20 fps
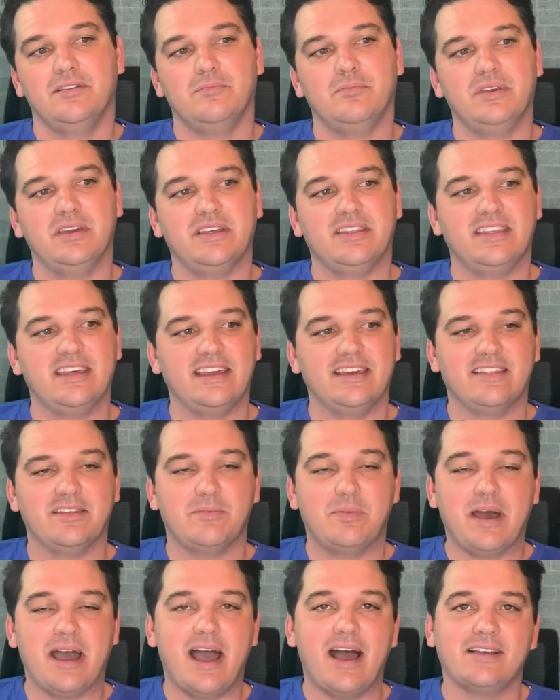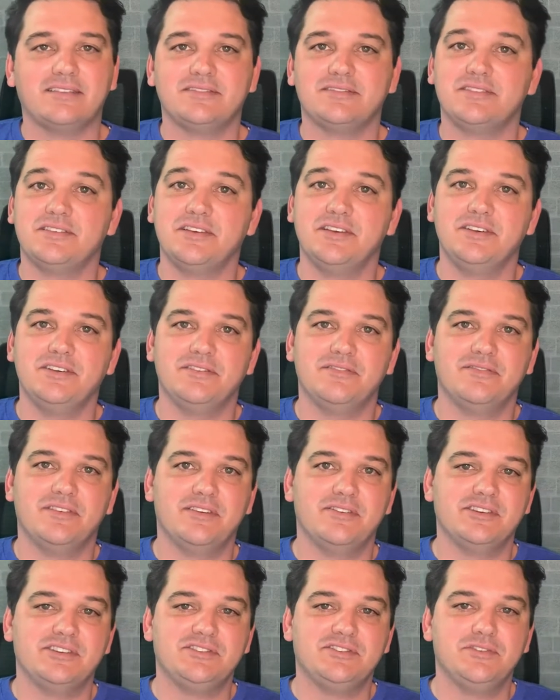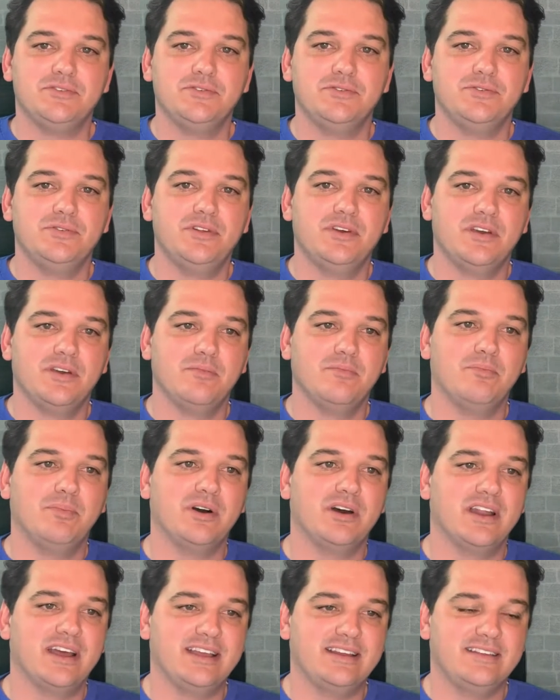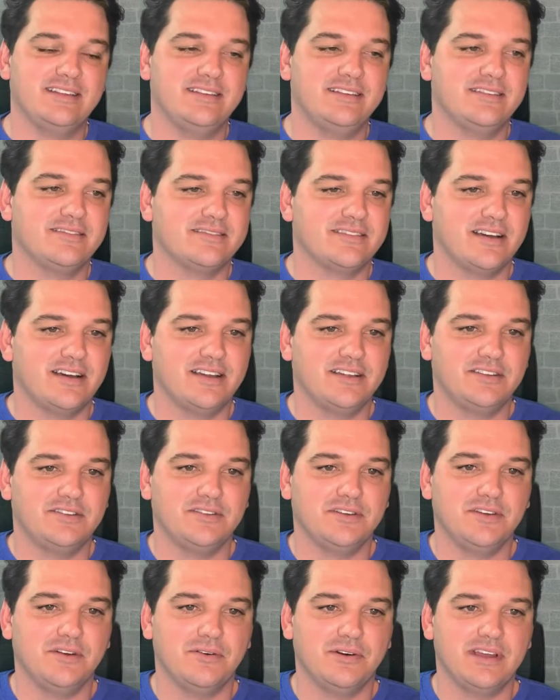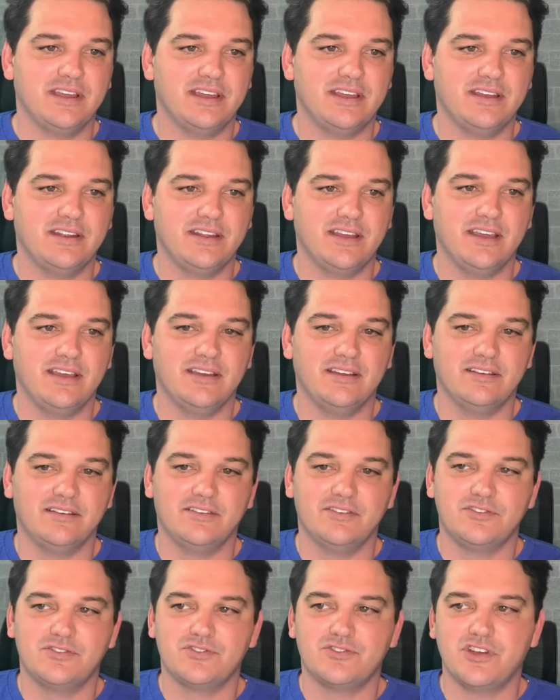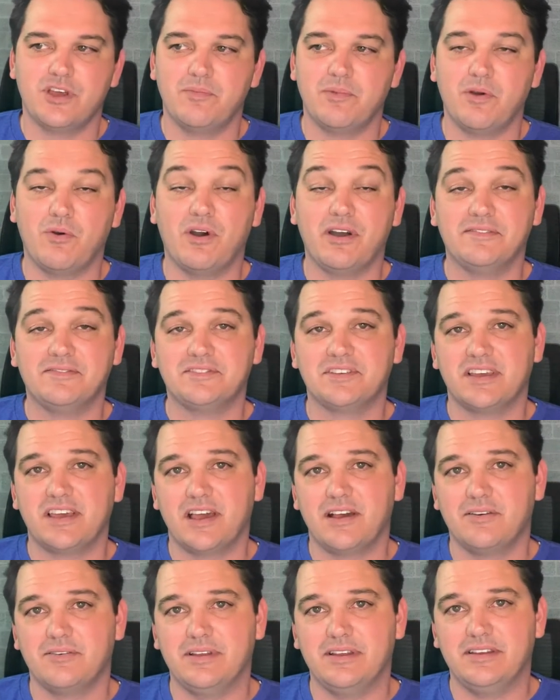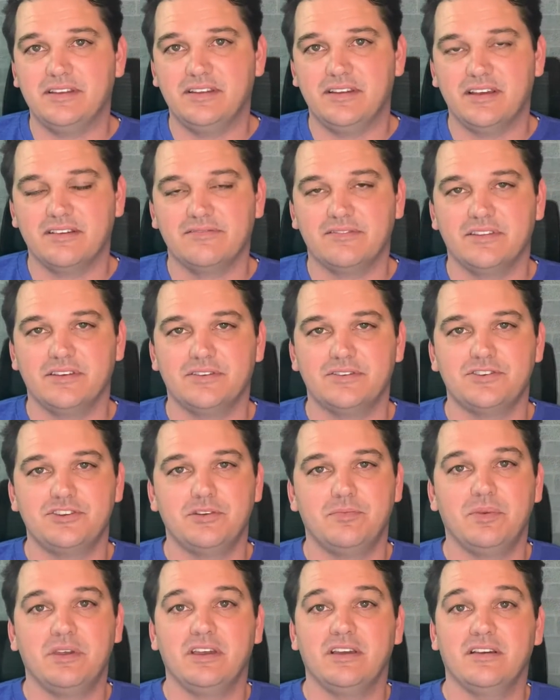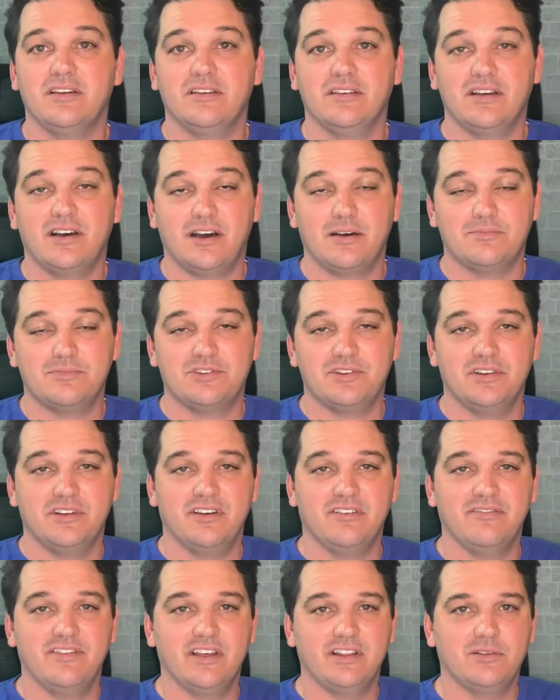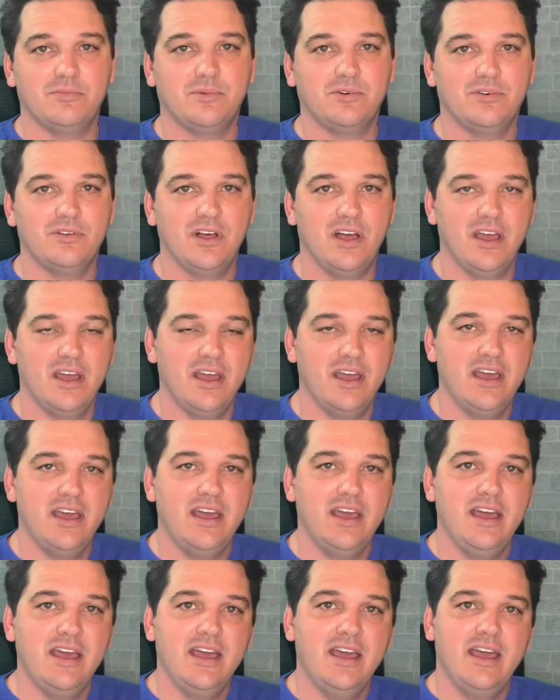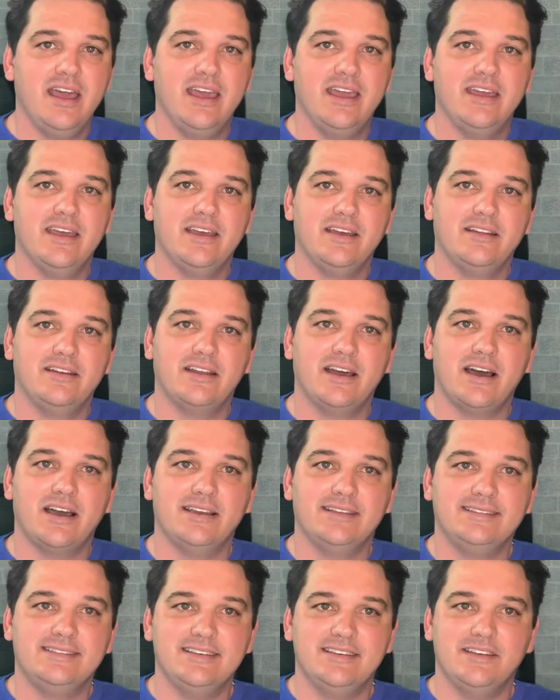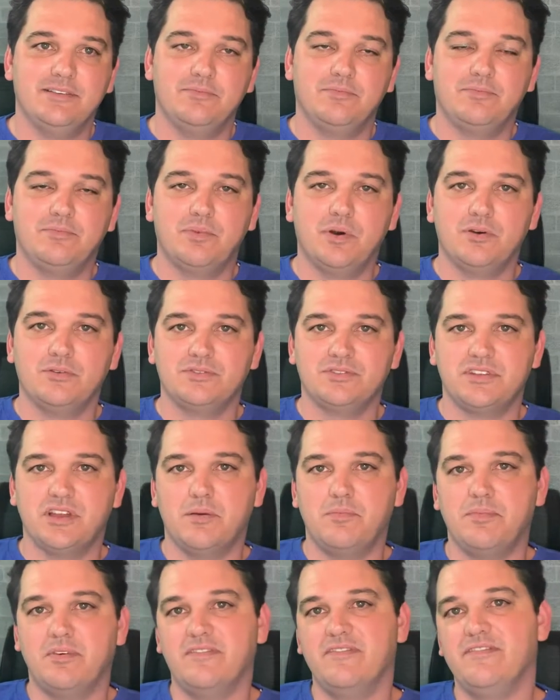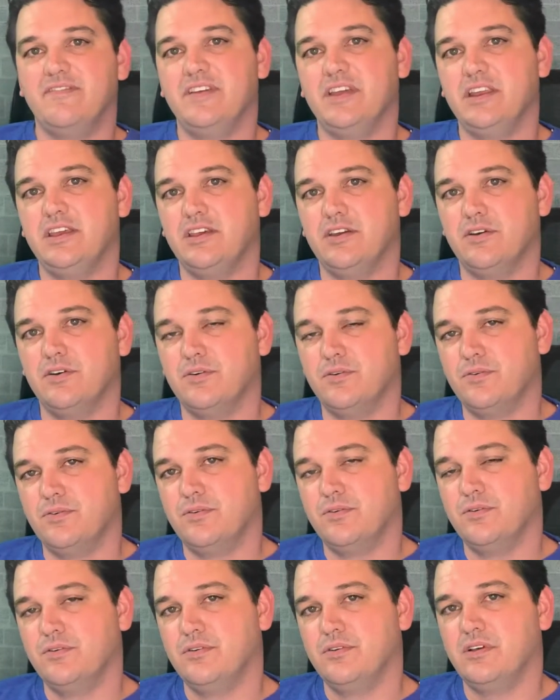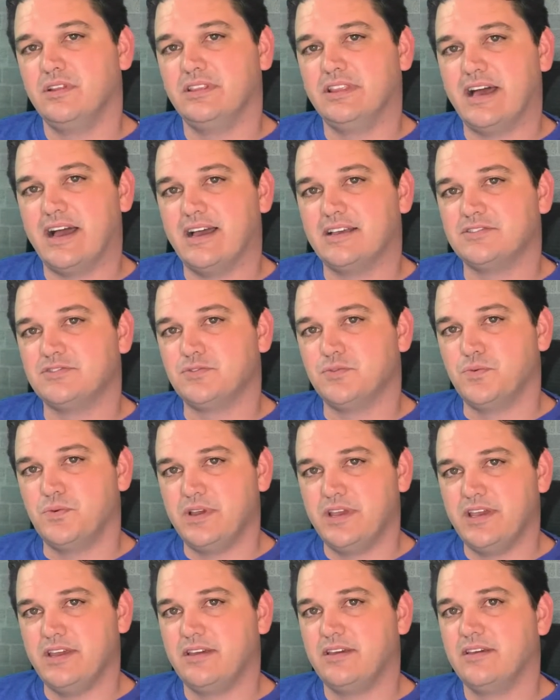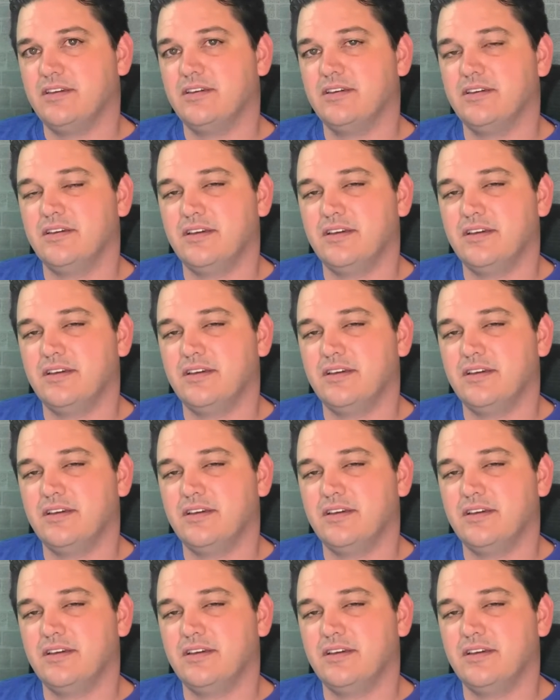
a thing of the past here very soon. But I did decide to go ahead and try my wife's account. I did have the shipping option available. And I did post up a video last week